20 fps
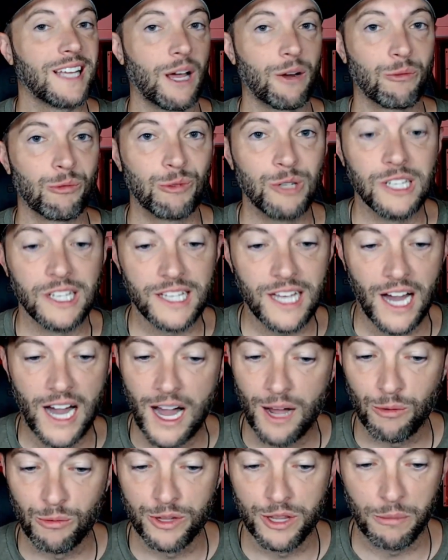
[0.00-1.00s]
got really
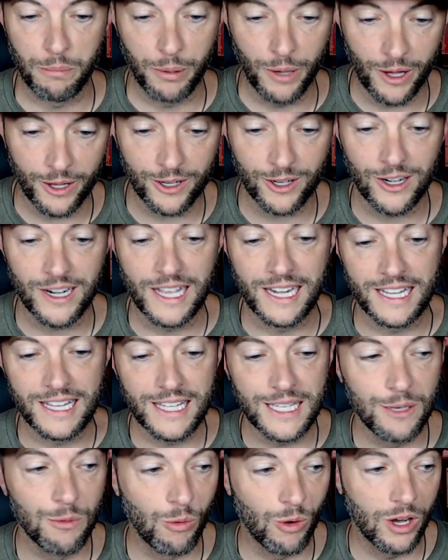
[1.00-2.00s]
hot with a putter and
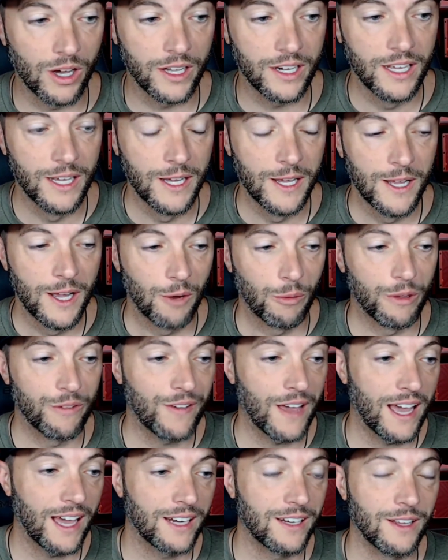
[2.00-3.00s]
he won. We've
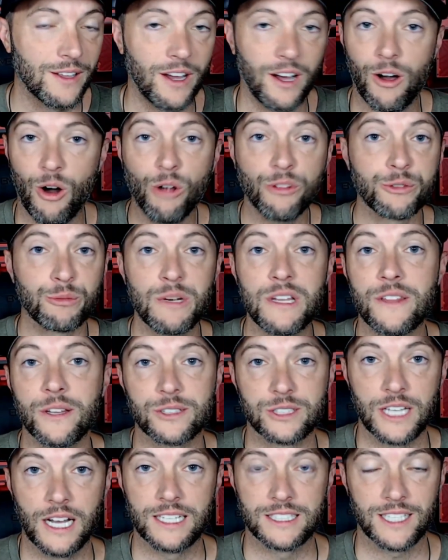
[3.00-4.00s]
had all three of
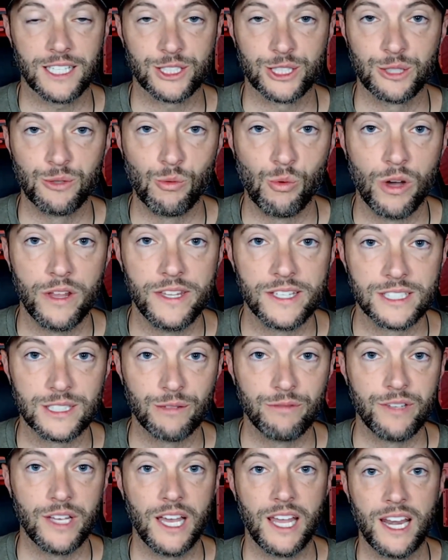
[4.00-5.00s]
those guys actually won
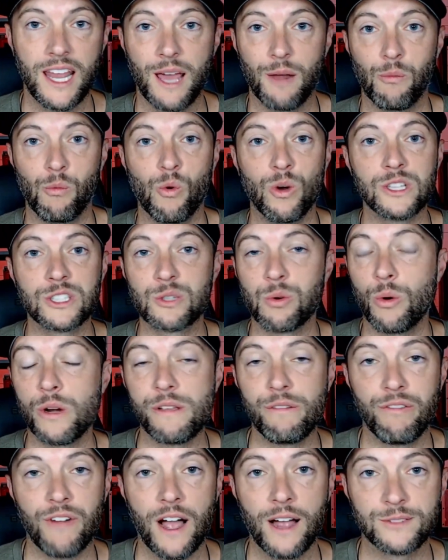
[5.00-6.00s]
this event at
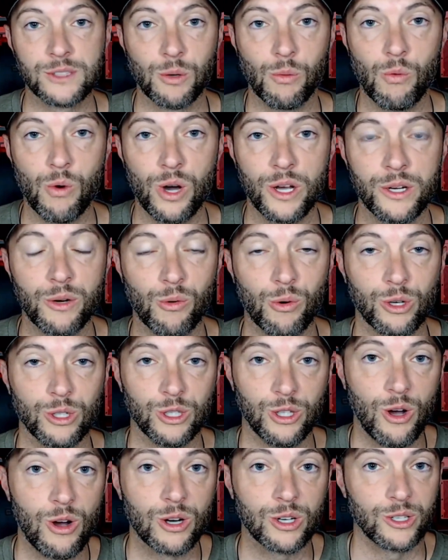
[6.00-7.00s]
125 to 1 or
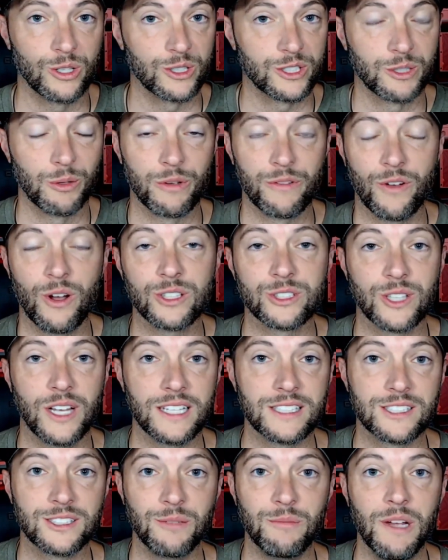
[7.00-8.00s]
longer. So we've also
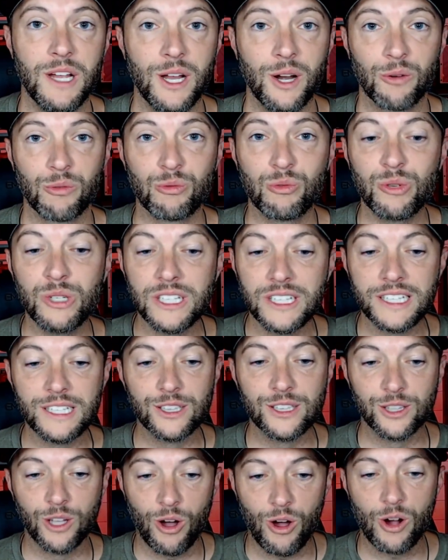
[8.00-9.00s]
had some really
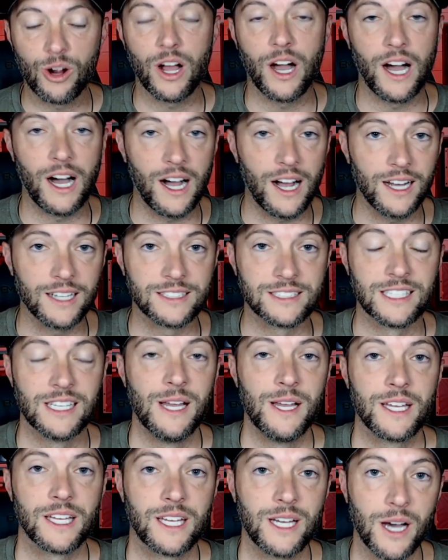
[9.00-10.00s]
long odds
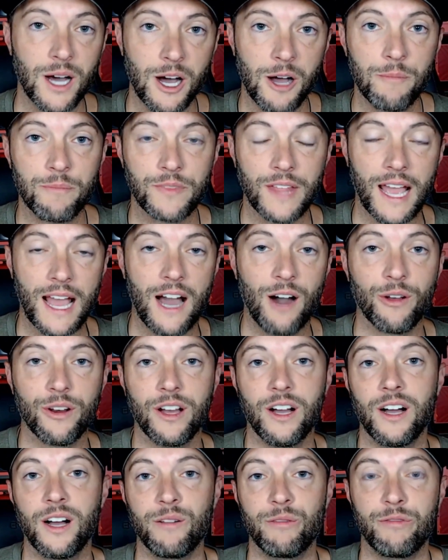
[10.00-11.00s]
come
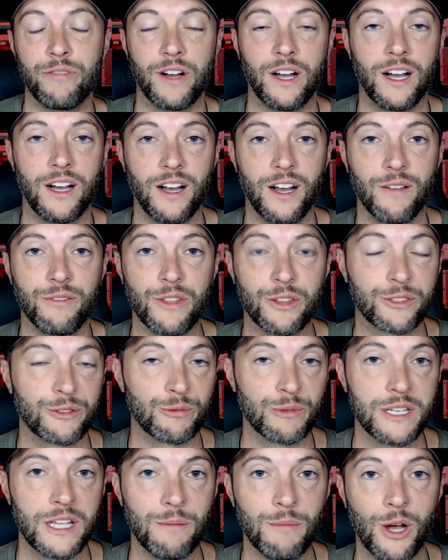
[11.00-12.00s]
out of the
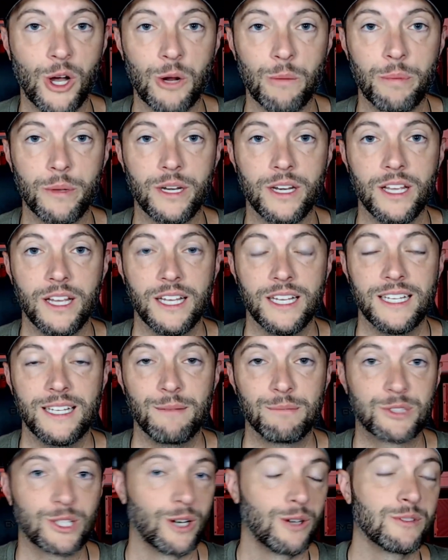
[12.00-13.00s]
3M Open
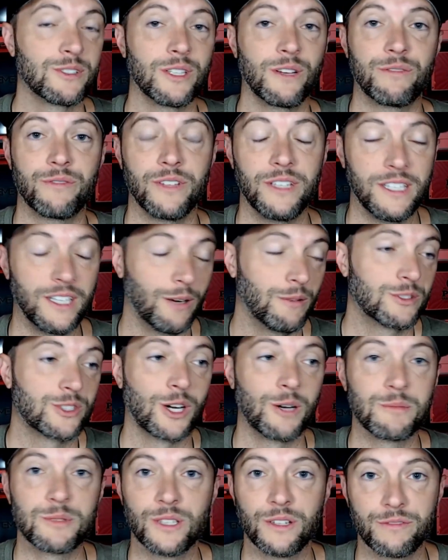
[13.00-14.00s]
in terms of, in
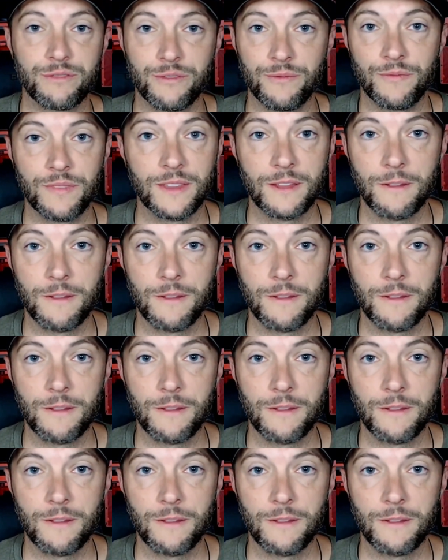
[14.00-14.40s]
terms of